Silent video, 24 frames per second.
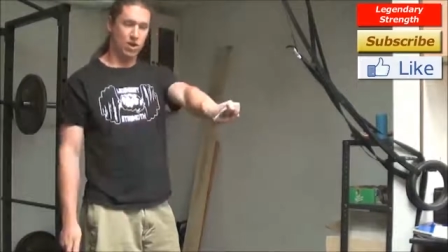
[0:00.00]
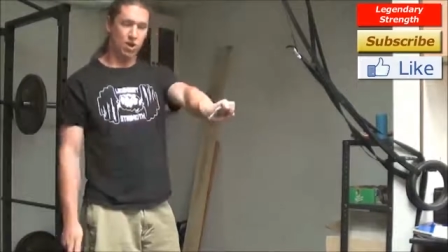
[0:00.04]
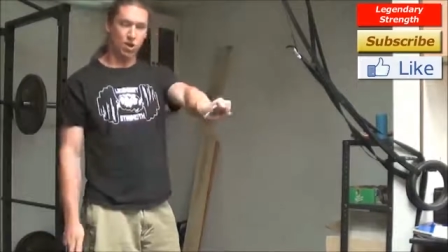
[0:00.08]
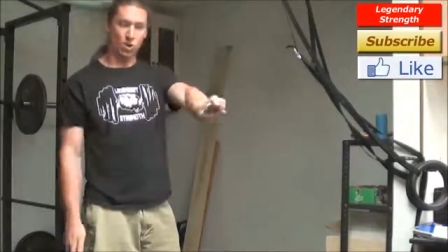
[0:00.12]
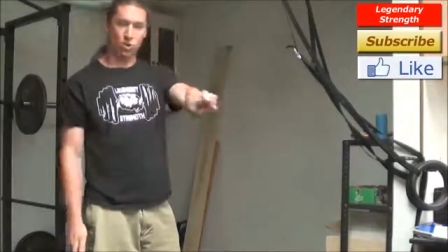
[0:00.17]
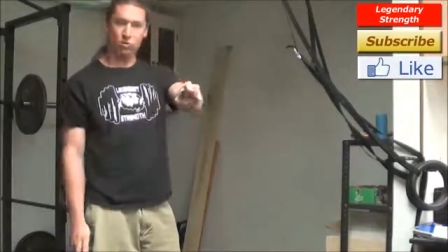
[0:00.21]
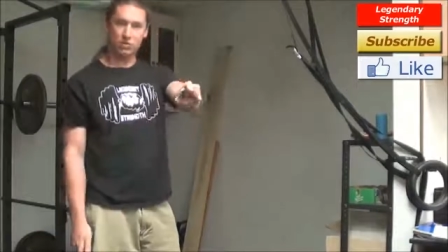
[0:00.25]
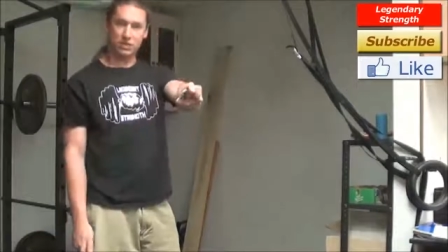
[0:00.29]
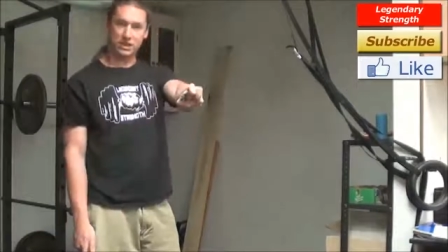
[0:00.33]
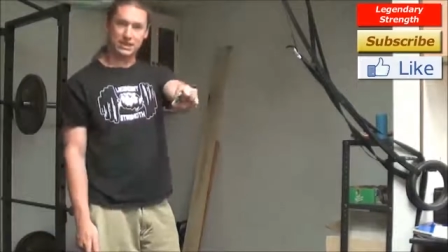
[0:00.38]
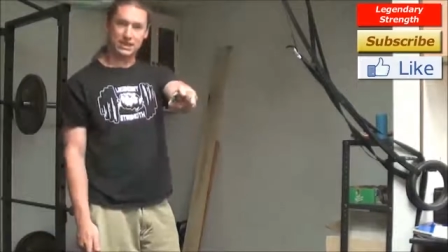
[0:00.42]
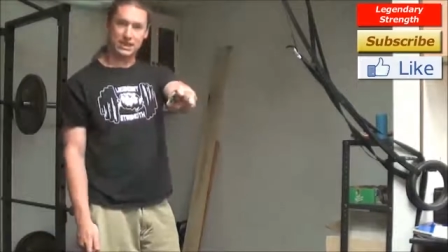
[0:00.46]

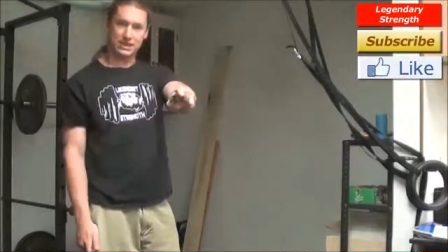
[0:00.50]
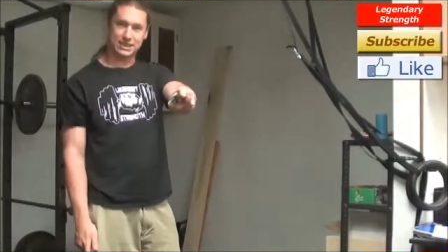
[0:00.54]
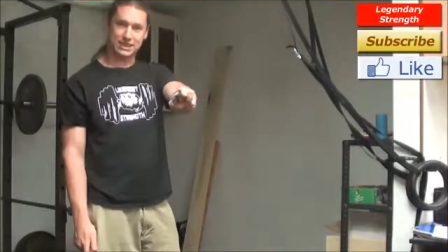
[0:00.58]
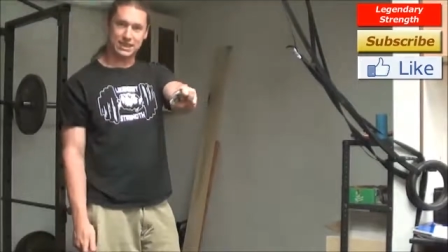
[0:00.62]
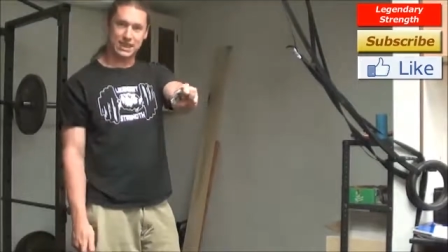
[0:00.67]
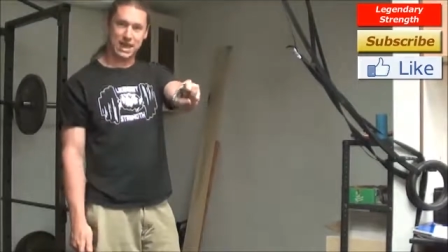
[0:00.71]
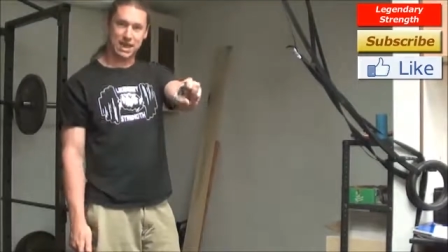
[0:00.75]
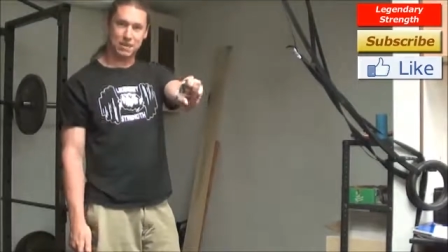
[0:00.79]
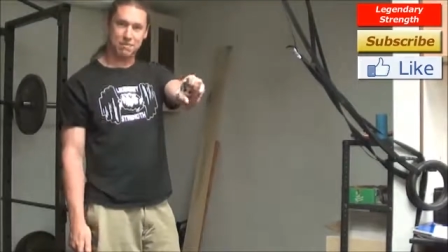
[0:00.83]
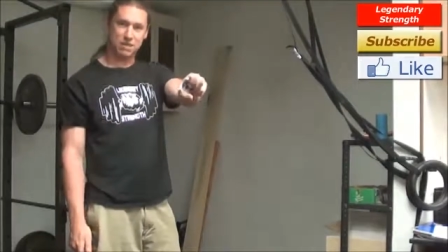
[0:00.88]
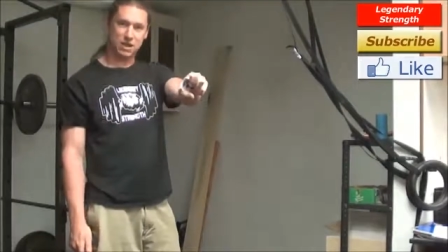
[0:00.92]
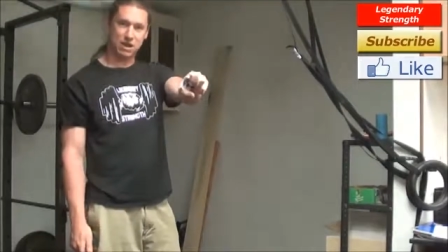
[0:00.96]
Holding this
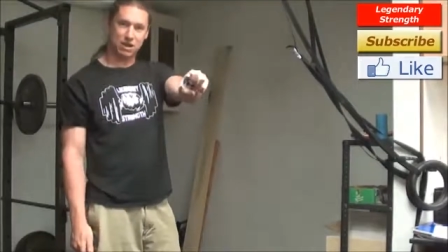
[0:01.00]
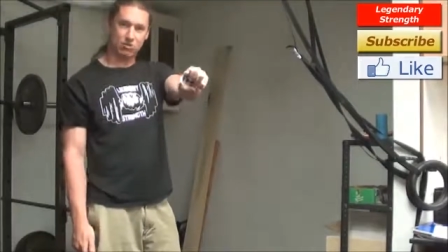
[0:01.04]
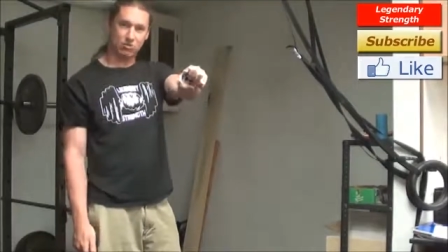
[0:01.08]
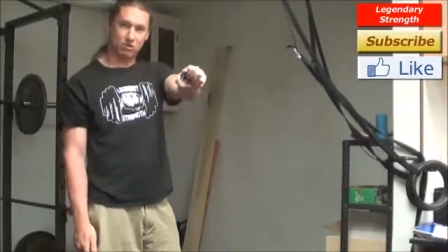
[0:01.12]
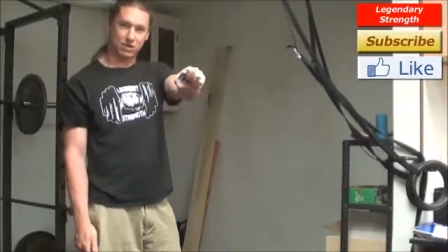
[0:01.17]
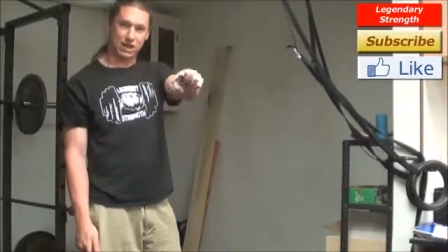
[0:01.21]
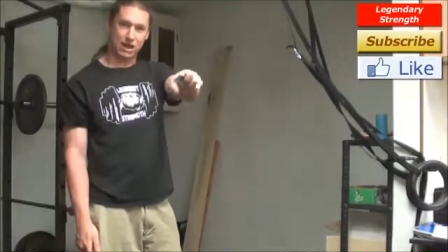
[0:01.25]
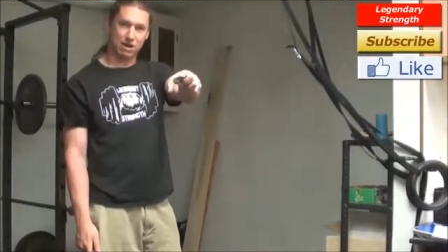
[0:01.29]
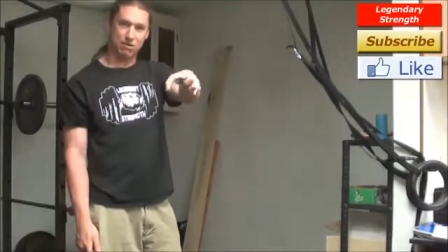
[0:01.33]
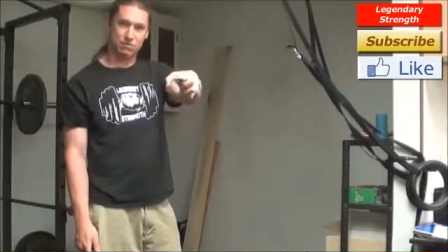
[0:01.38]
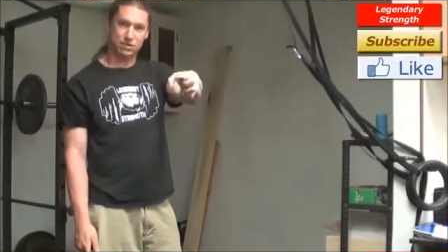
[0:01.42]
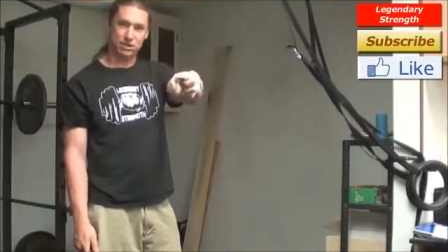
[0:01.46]
clamp here
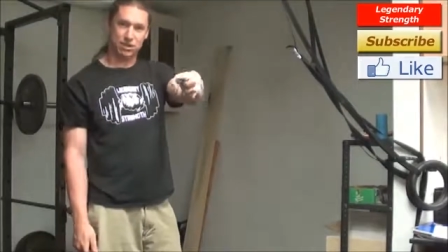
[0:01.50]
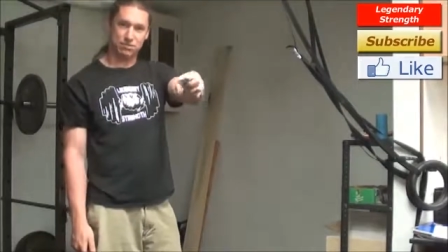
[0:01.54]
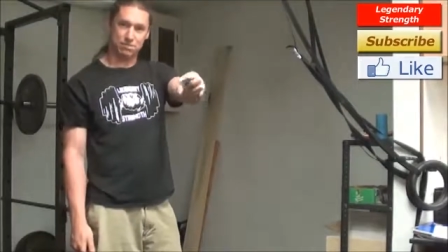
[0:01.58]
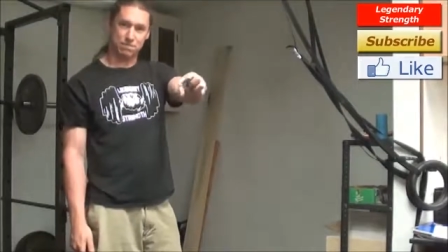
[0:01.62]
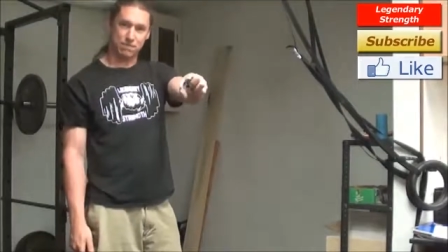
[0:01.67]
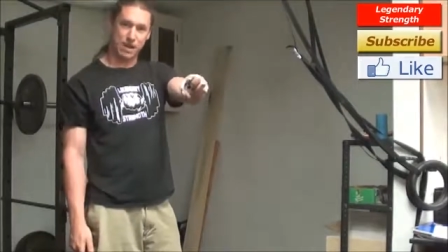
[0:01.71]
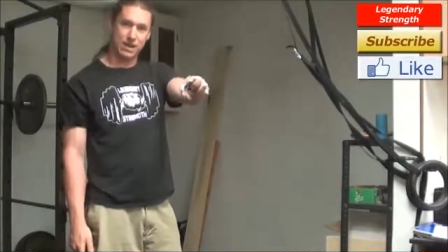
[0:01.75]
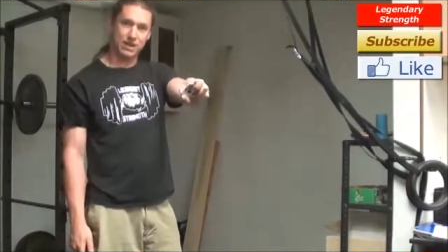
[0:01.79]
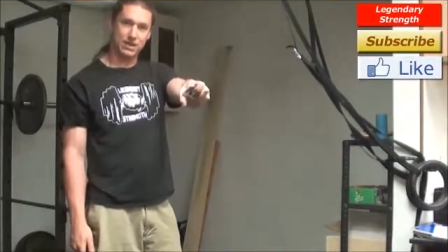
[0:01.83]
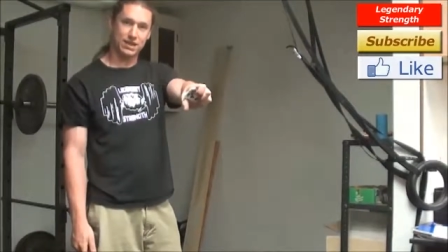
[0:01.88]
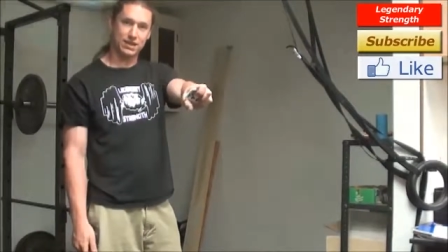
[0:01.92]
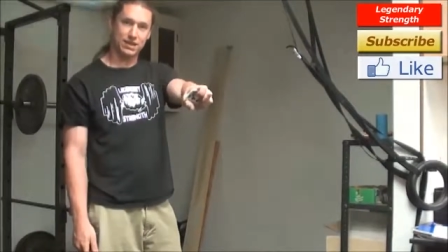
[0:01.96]
without just
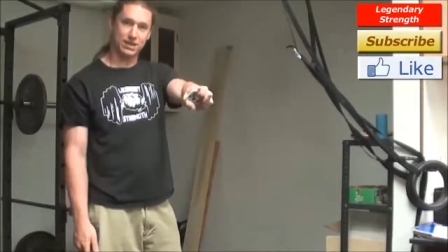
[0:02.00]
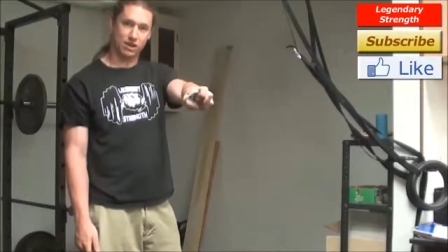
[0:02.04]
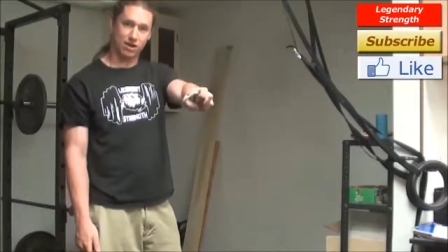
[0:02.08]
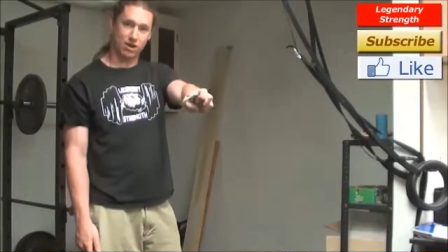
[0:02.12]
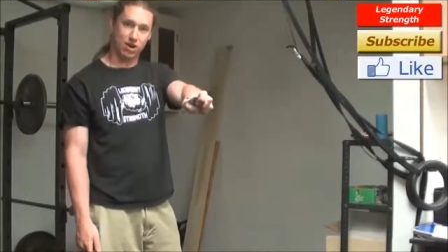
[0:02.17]
bending the